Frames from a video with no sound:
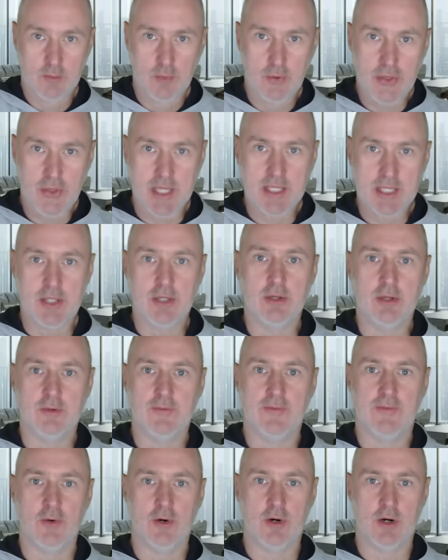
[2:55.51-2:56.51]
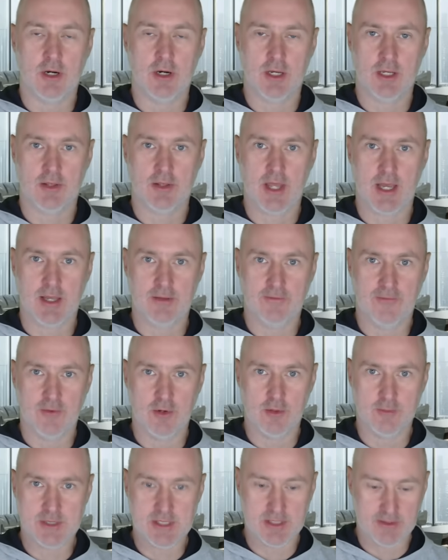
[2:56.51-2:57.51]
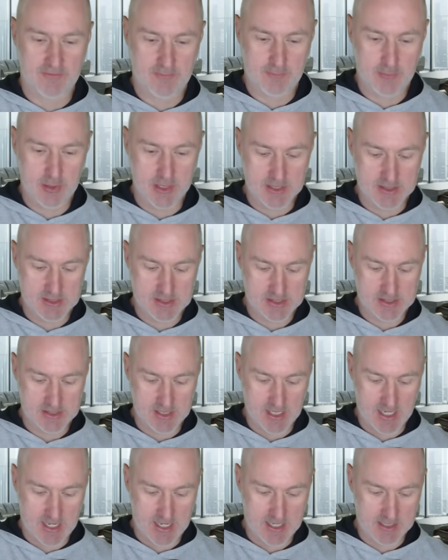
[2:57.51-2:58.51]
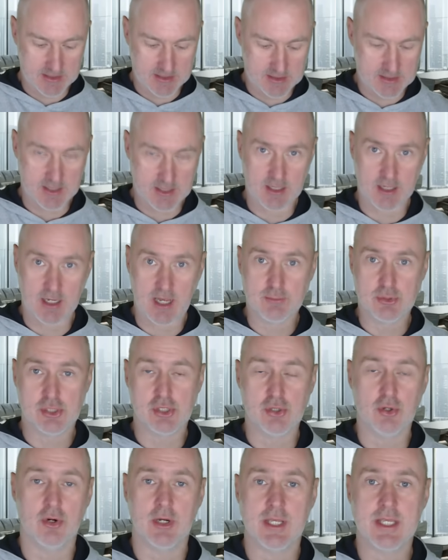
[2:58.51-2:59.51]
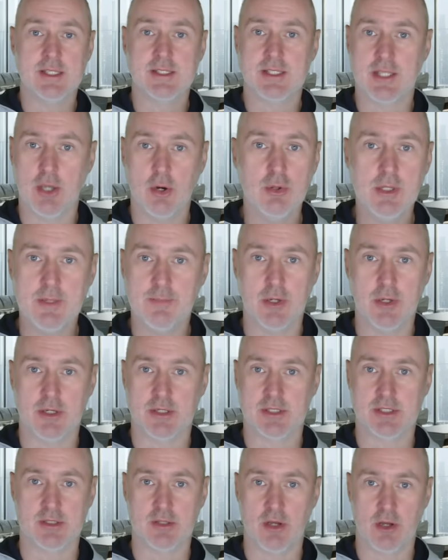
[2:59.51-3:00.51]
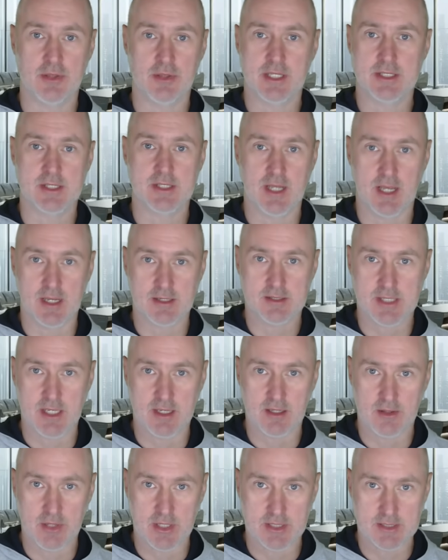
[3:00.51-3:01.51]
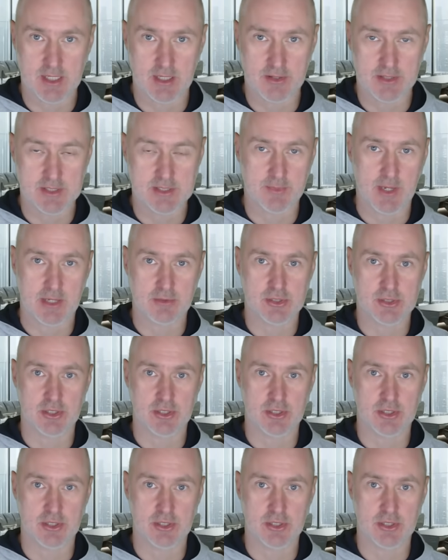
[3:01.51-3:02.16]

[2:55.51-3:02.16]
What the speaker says: Well, thank you for that informative piece. And I'm sure he's the only person on the internet saying things like this about